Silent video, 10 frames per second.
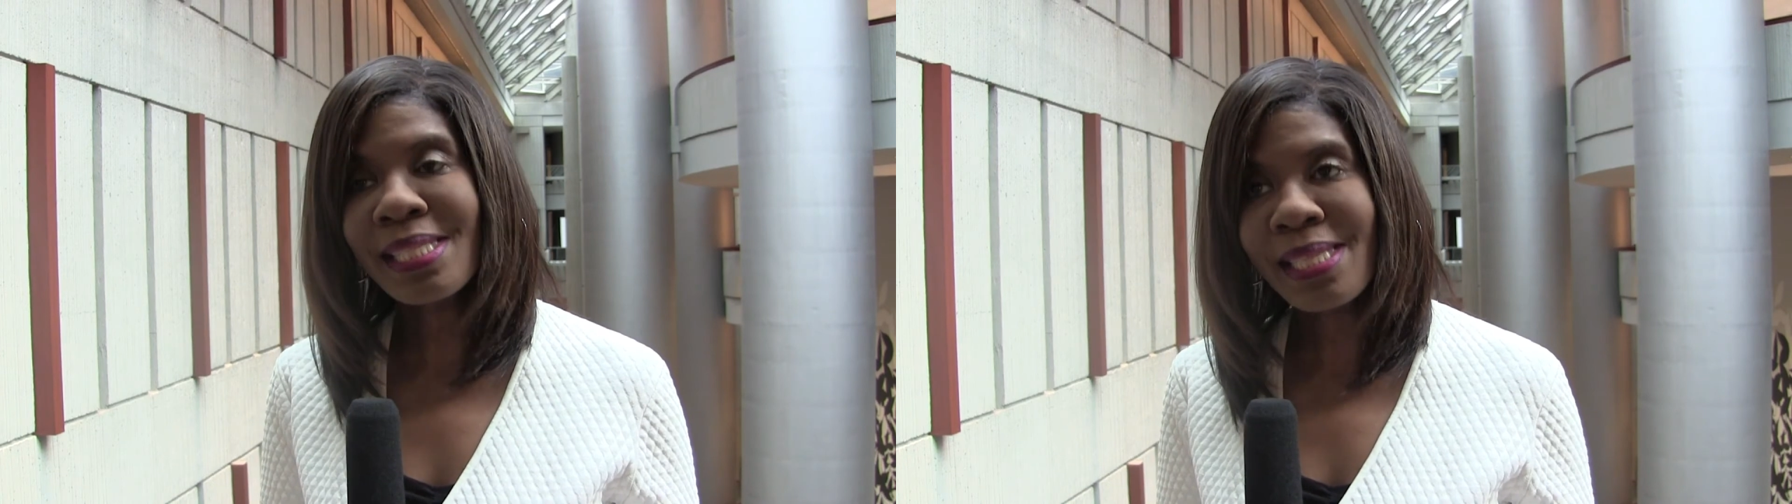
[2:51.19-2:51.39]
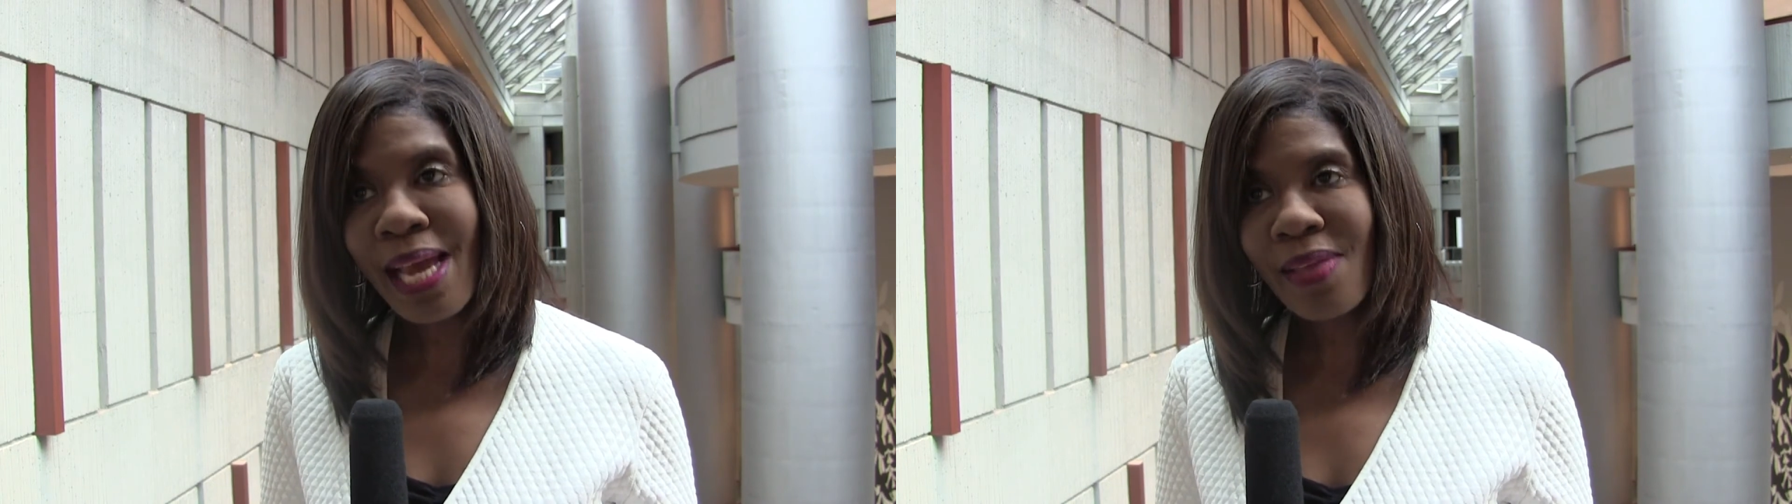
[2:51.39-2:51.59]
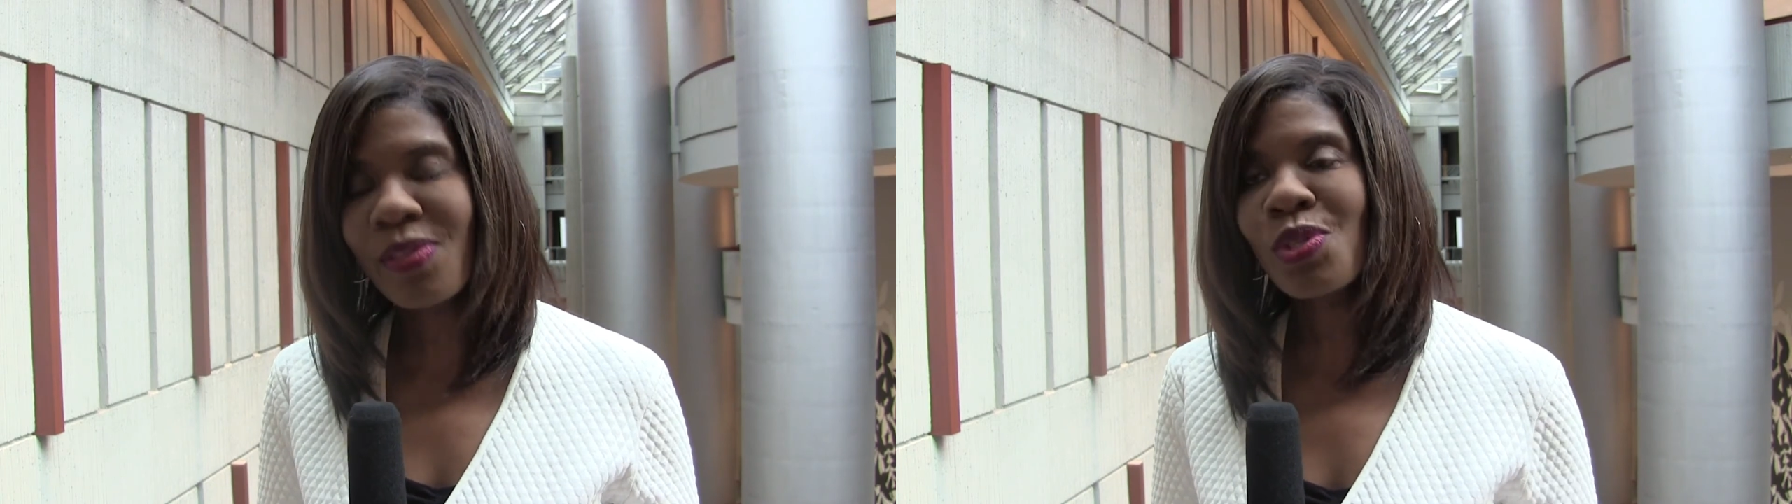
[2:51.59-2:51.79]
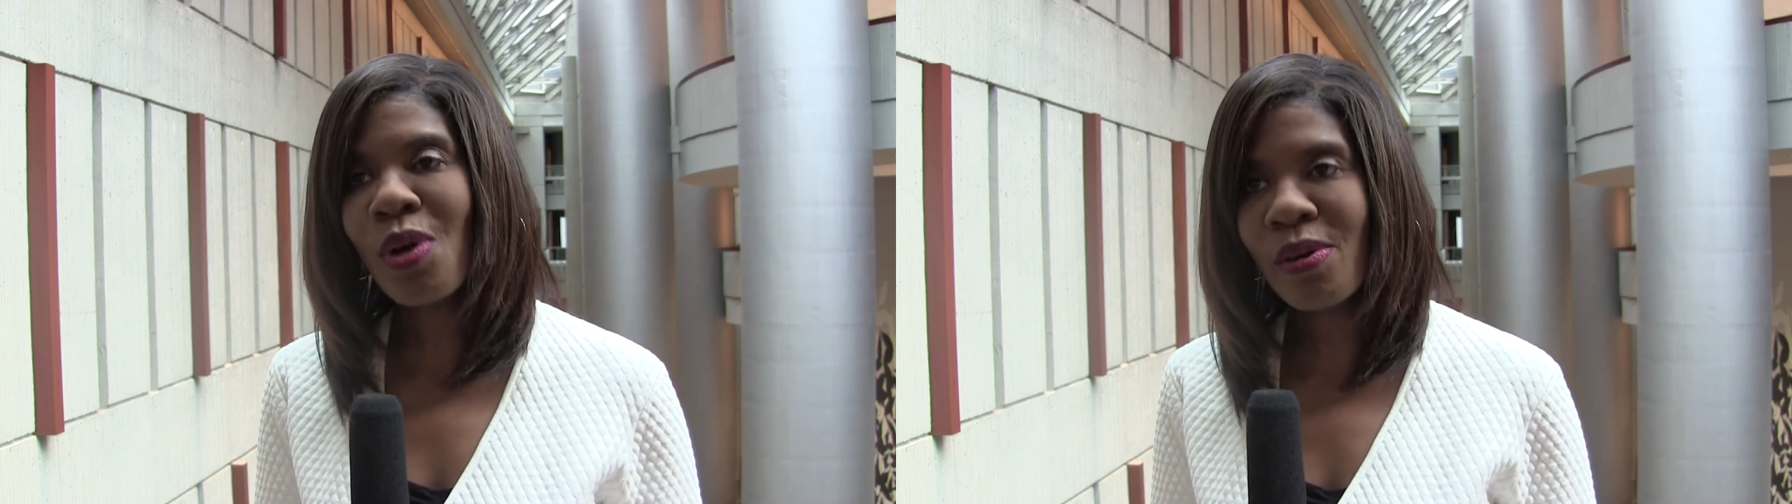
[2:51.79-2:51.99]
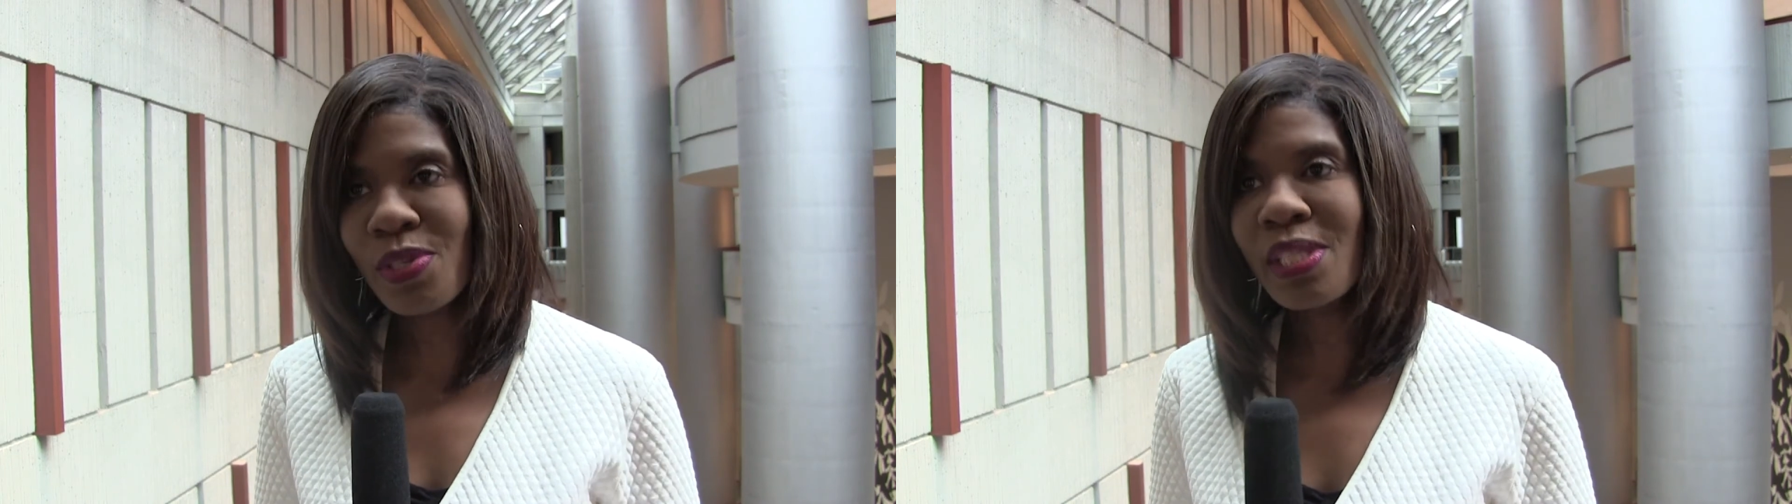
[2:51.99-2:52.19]
deaths
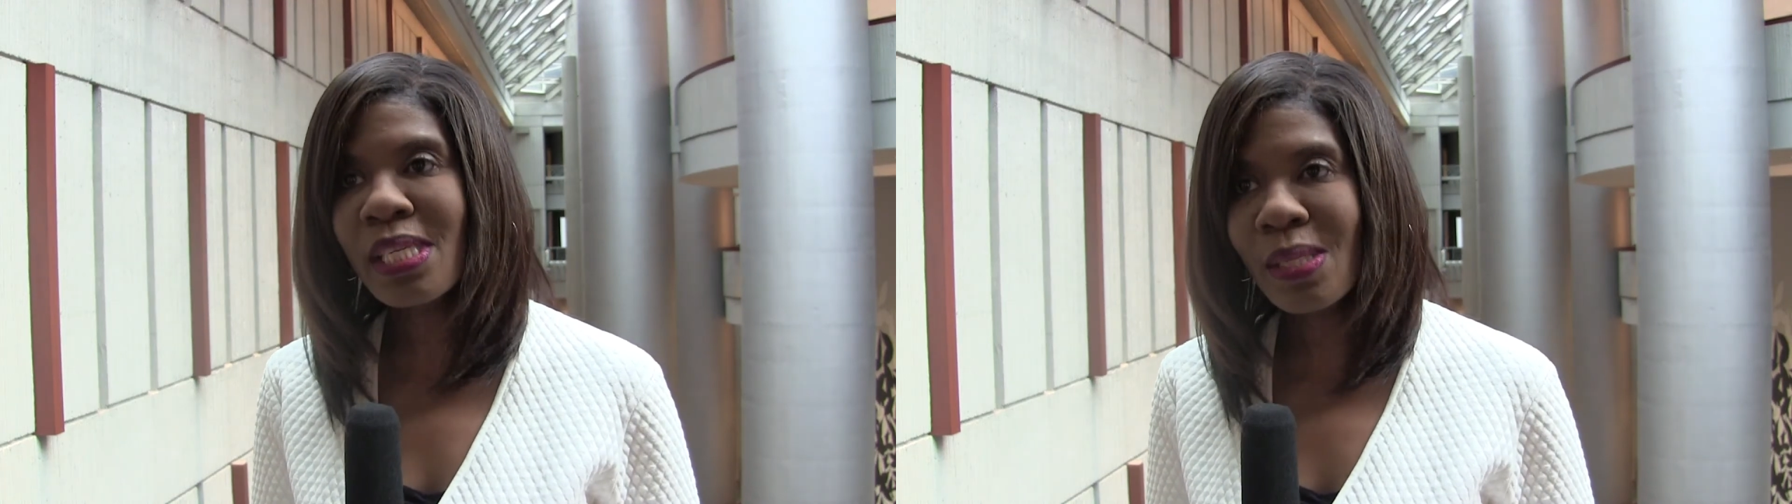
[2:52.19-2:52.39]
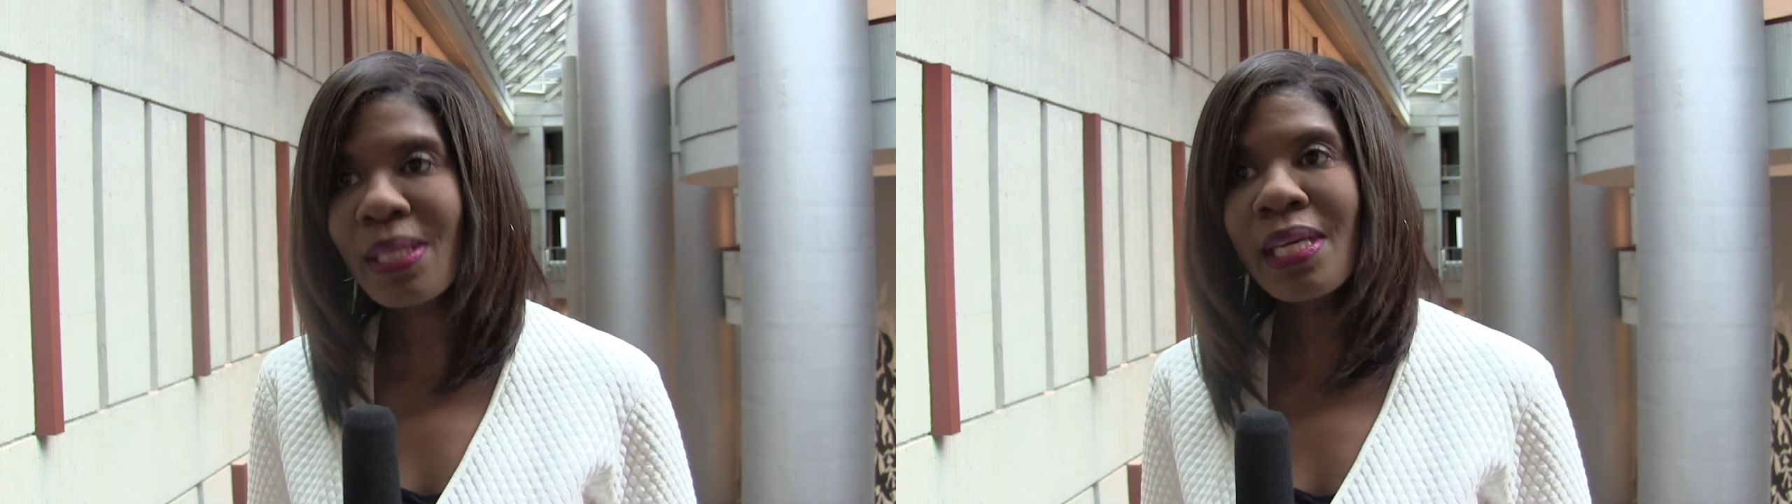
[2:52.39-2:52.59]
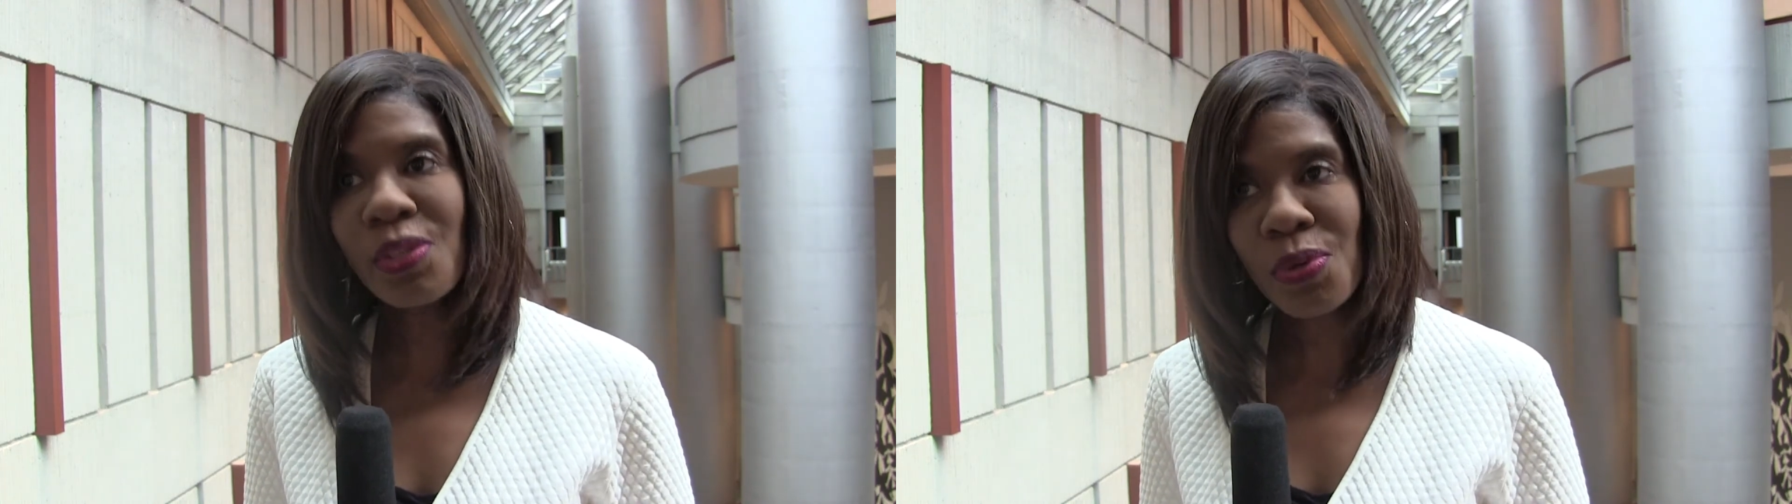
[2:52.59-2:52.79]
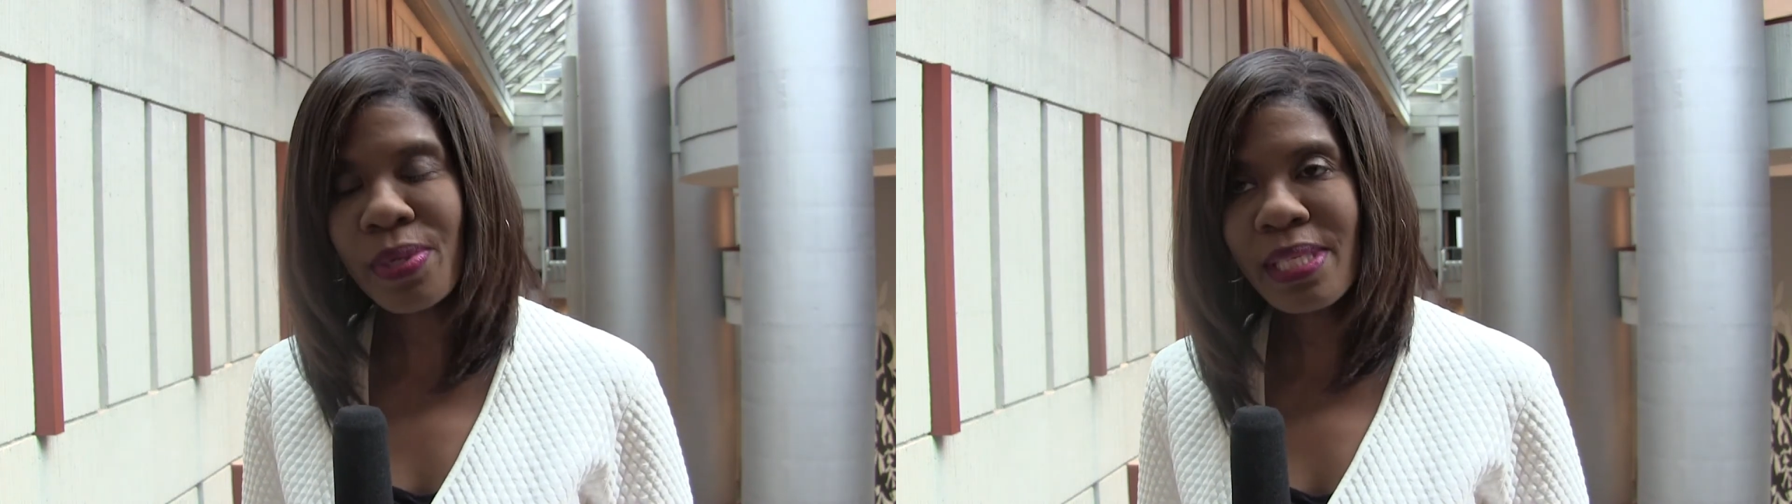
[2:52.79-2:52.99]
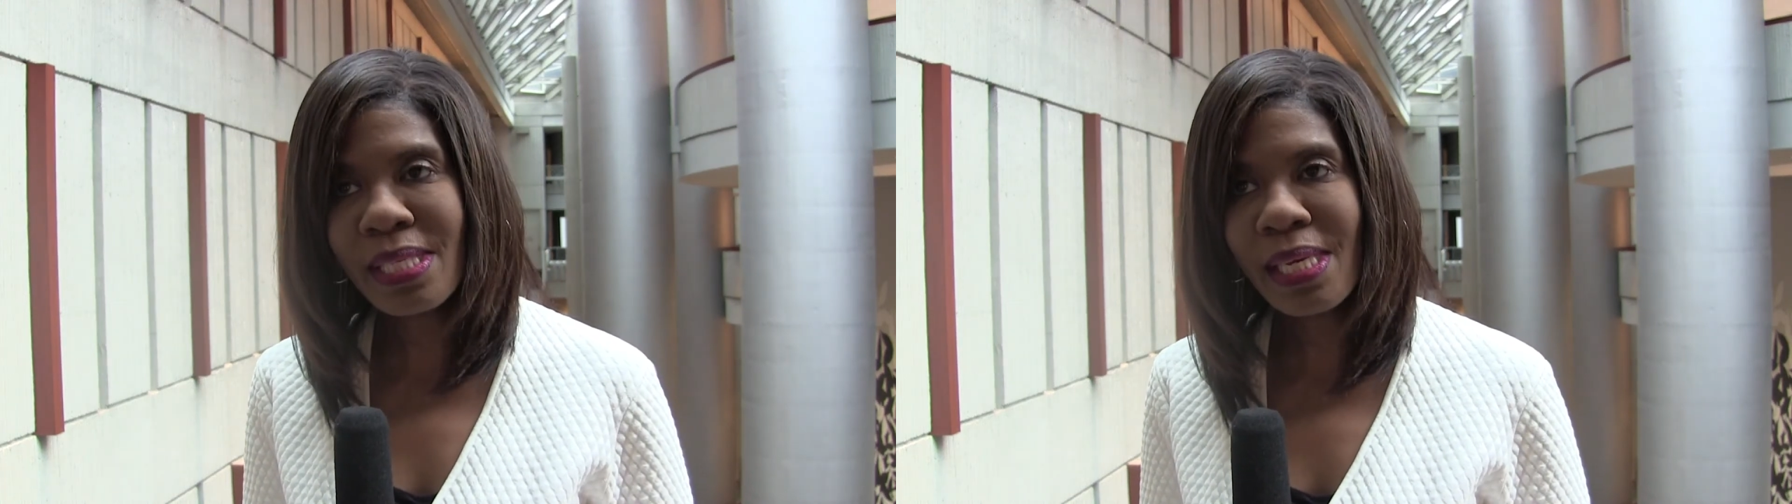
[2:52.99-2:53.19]
are still
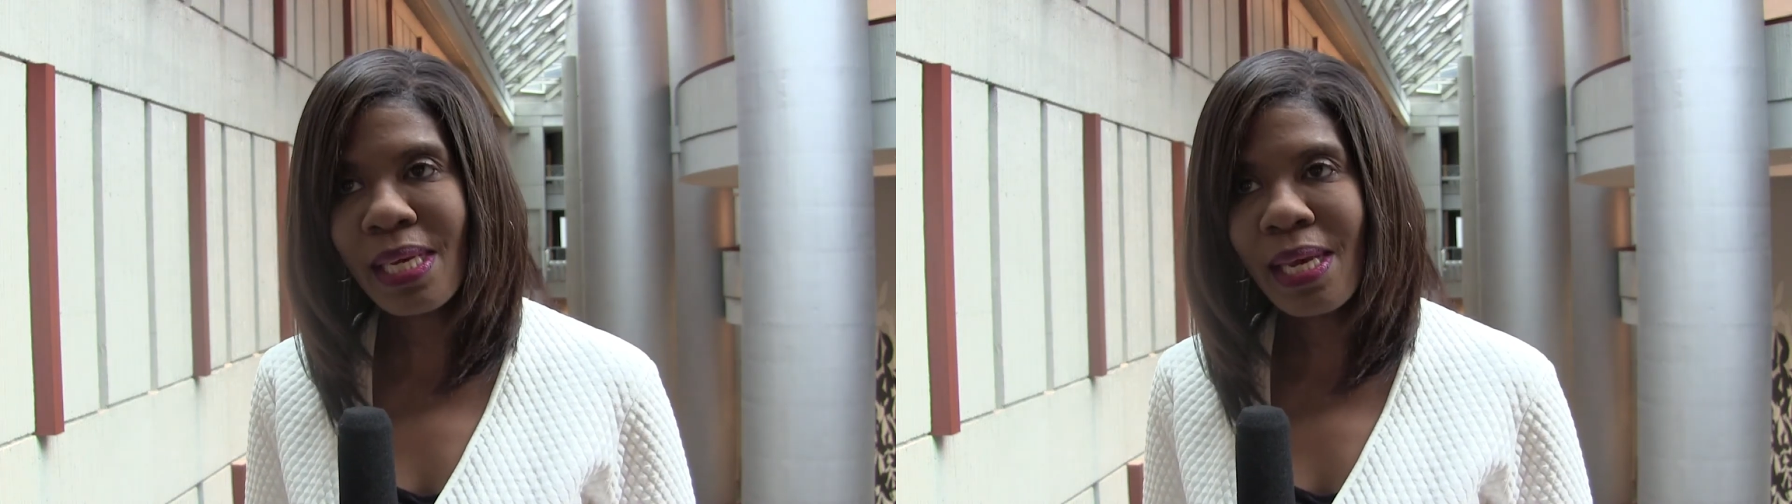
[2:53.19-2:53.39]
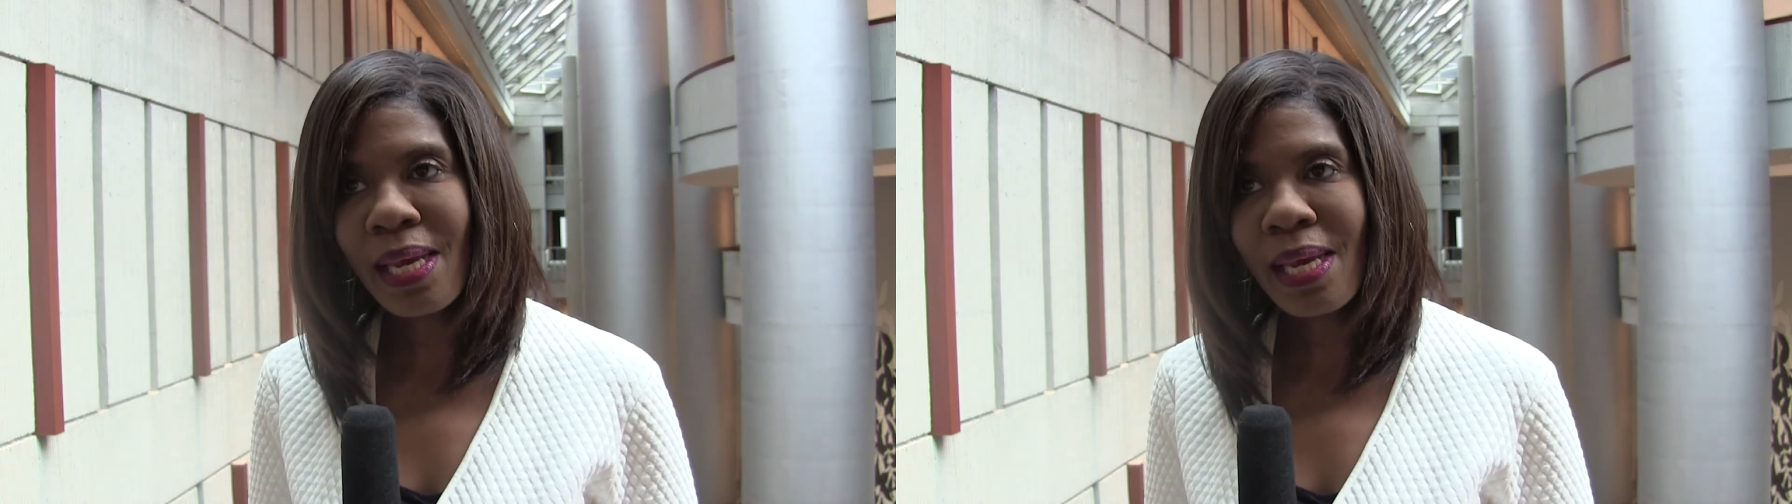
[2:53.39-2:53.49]
increasing.